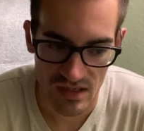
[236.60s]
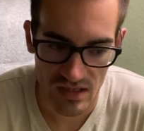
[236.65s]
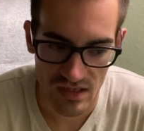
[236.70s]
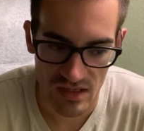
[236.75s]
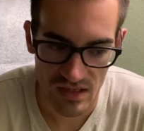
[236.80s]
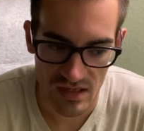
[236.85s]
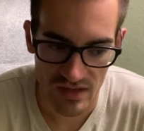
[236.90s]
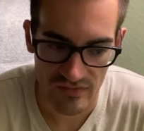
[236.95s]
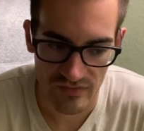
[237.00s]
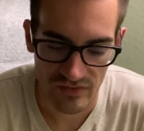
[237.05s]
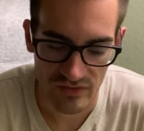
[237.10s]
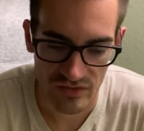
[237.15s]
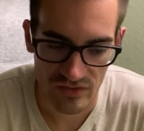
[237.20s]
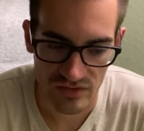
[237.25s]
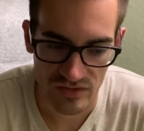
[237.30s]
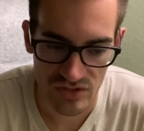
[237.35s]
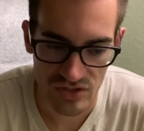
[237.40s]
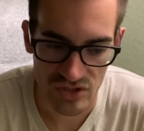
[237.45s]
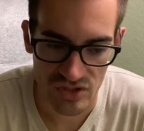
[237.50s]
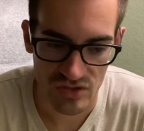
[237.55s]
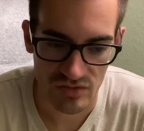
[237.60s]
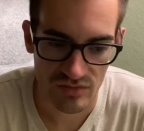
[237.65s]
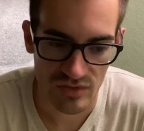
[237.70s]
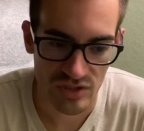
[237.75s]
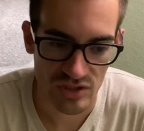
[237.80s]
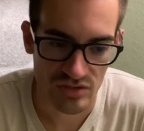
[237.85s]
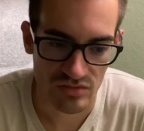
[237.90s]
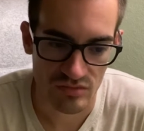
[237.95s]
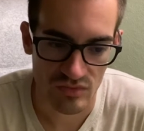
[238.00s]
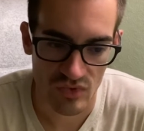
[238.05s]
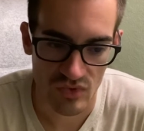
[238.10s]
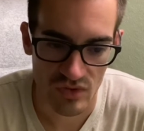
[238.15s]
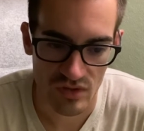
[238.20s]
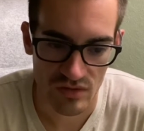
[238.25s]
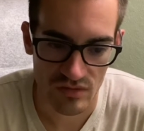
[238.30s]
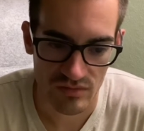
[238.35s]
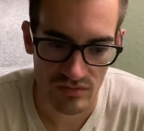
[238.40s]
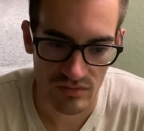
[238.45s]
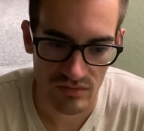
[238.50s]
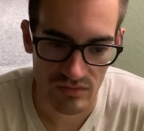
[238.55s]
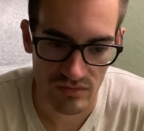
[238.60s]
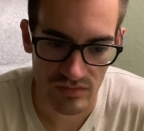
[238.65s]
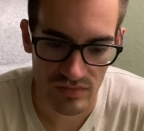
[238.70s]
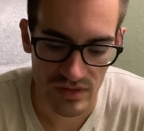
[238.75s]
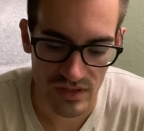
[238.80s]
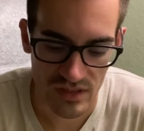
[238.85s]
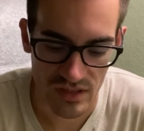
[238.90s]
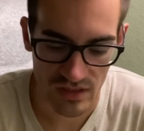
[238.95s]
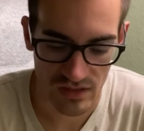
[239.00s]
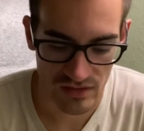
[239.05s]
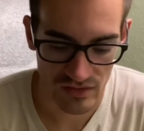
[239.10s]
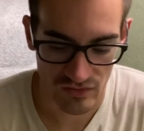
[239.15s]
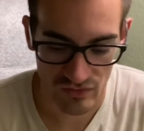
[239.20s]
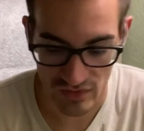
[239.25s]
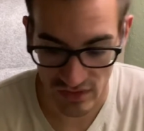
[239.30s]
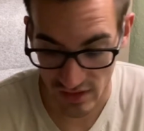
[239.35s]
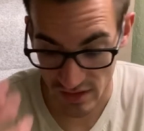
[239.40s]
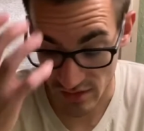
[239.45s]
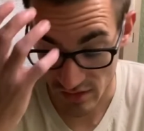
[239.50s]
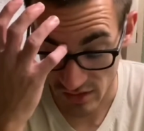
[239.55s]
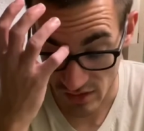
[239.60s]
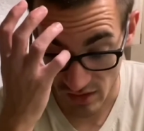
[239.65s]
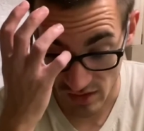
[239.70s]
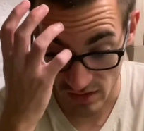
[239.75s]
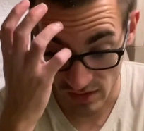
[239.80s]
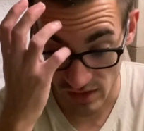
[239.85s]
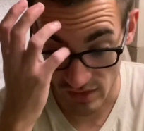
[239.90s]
I've learned so much more beyond what I thought I